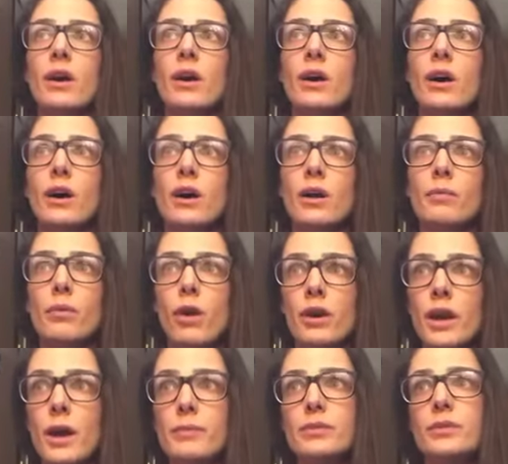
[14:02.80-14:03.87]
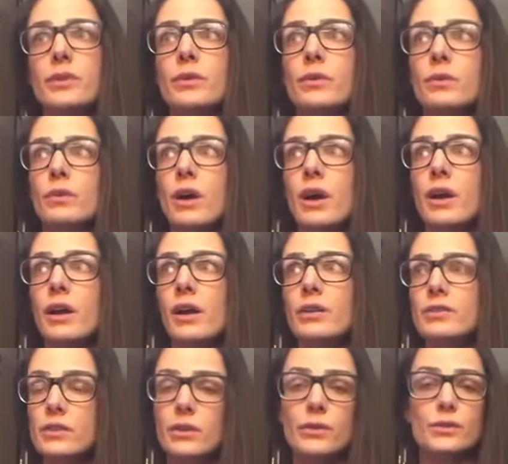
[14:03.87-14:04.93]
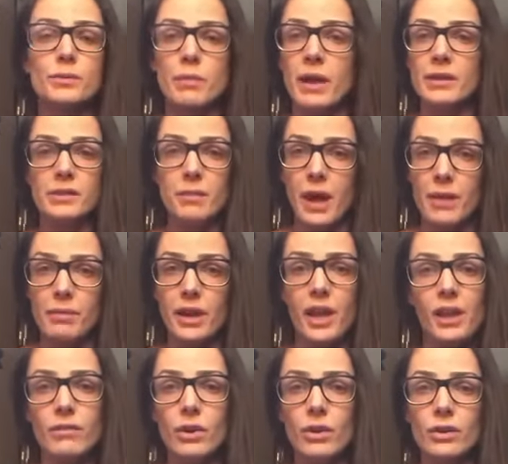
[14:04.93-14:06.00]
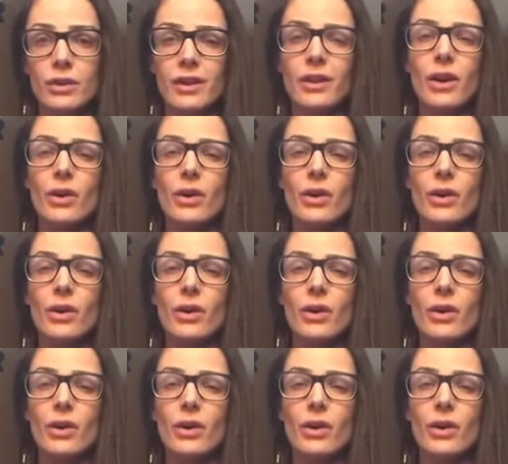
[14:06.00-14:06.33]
are brought up to excuse men's bad behavior, like,